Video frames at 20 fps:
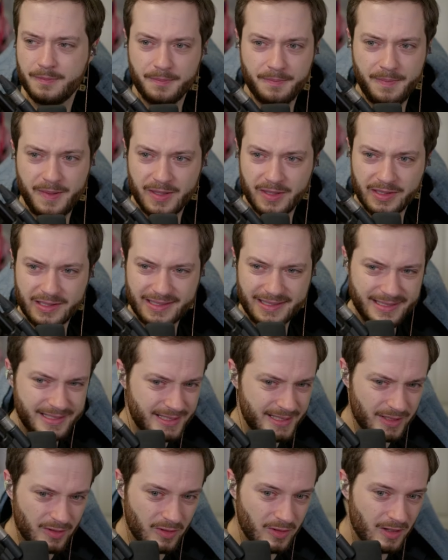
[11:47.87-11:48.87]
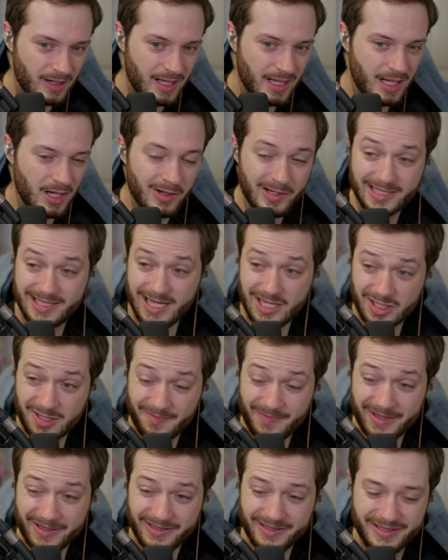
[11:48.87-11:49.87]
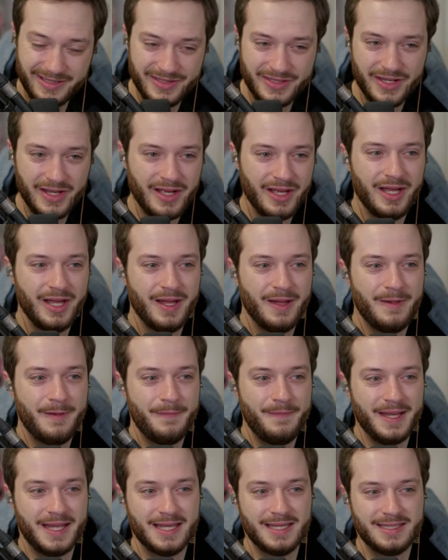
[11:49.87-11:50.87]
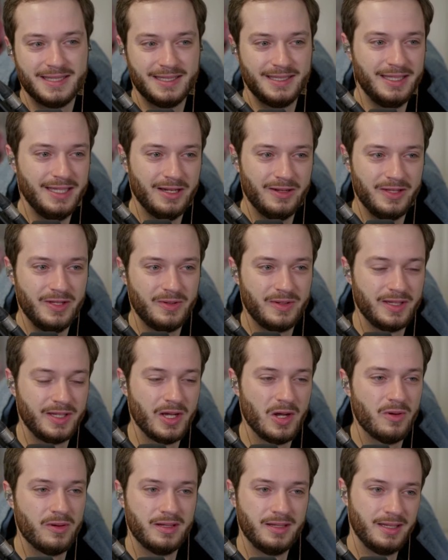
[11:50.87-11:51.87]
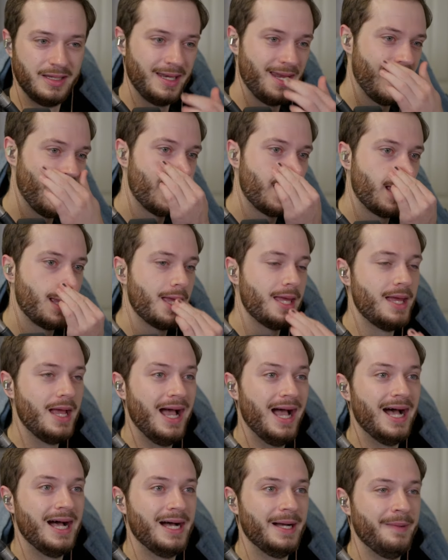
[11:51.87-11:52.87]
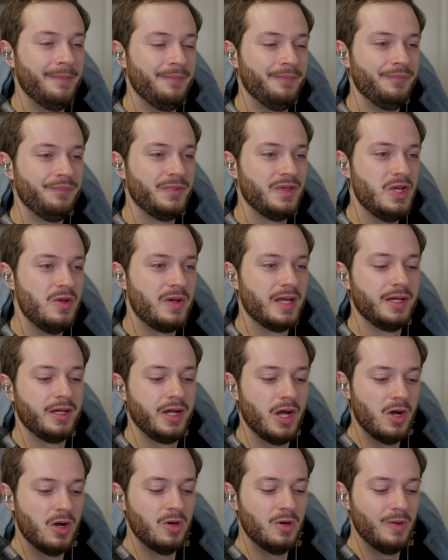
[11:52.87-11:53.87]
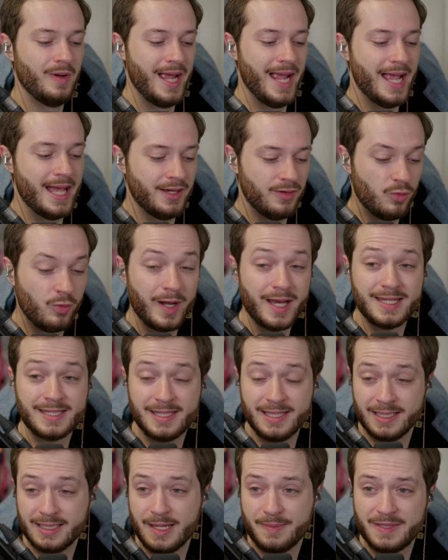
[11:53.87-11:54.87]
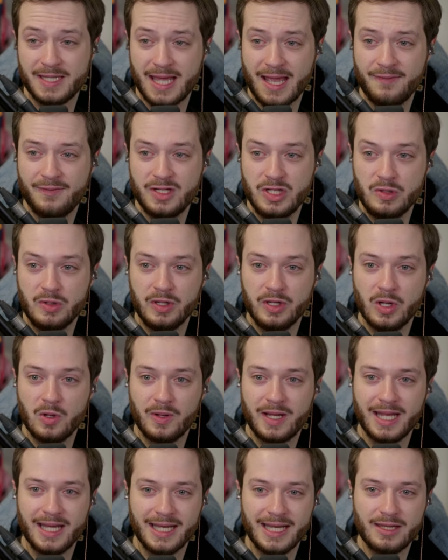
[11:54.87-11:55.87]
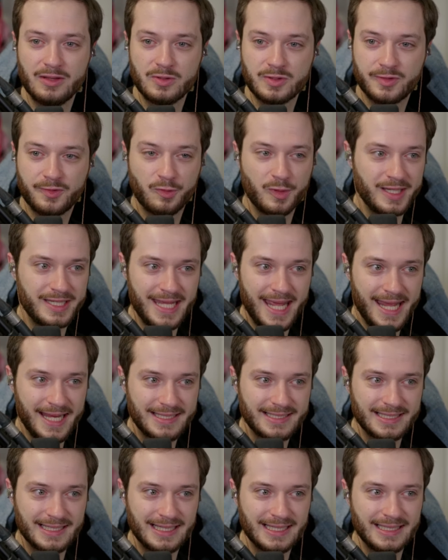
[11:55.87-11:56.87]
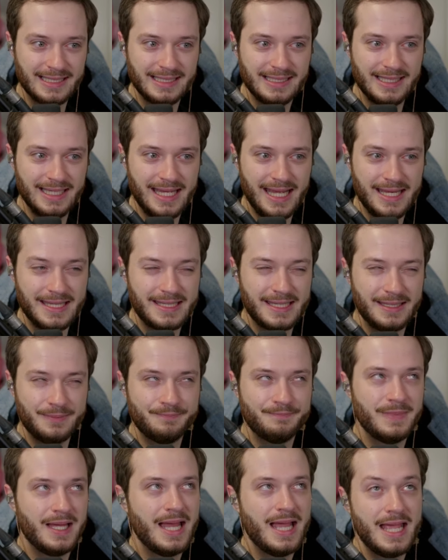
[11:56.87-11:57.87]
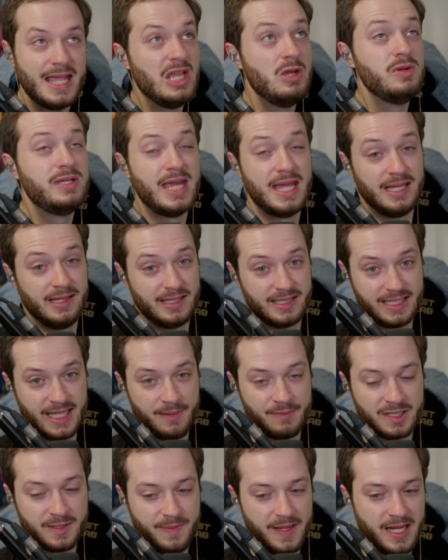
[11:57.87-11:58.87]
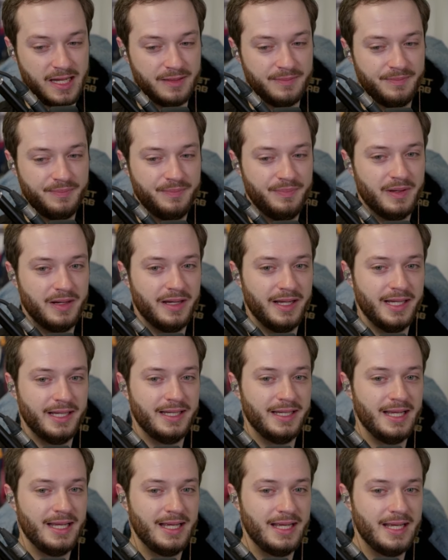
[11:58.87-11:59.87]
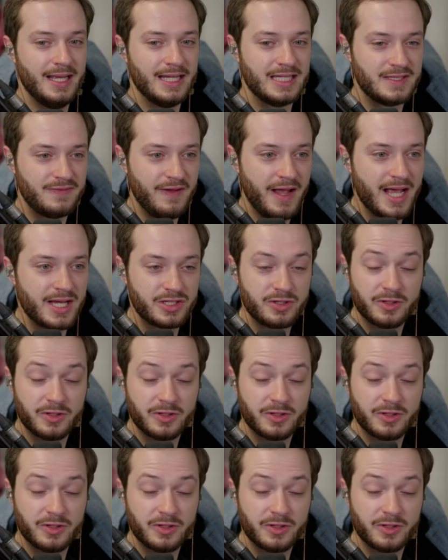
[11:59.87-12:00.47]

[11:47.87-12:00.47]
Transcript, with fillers: builds or uh, Arc Station builds, because it, you know, you can go and um, you can go and raise things up to heaven. You can go kind of get those free takes. A it, you take at the same speed, but it's faster